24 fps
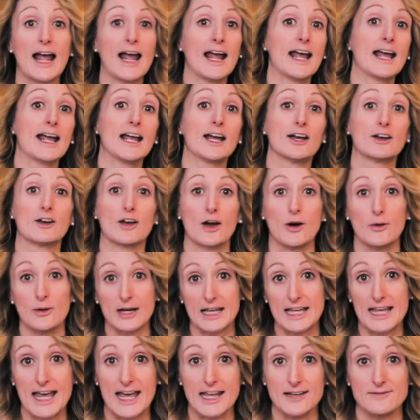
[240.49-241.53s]
and go
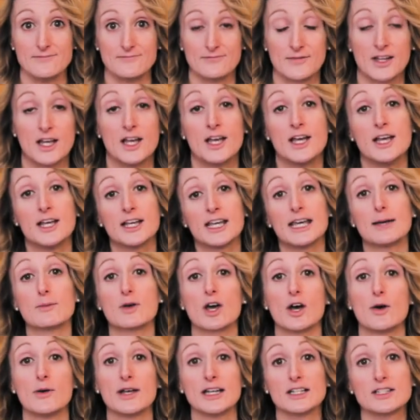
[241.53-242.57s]
again. Keep
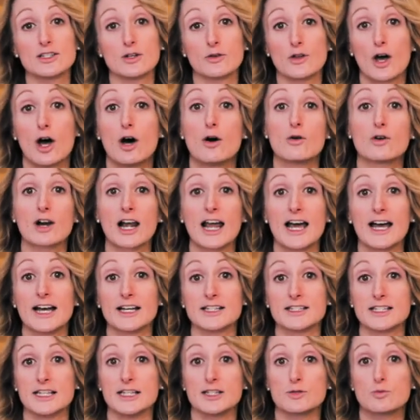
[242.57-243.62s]
going until the whole
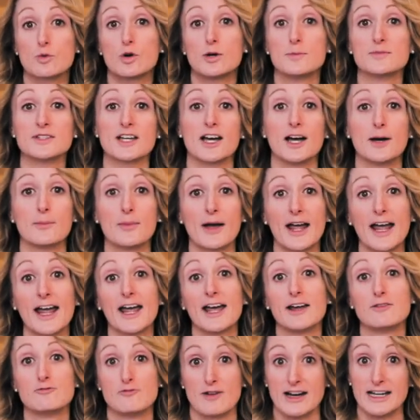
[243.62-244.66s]
class is warmed up
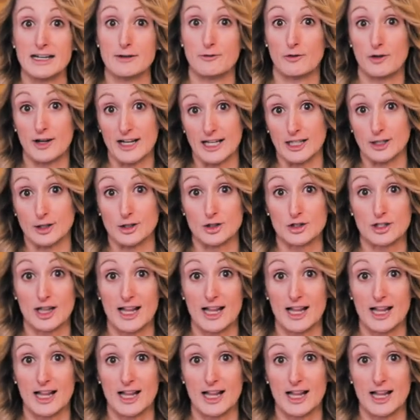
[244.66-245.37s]
and ready for English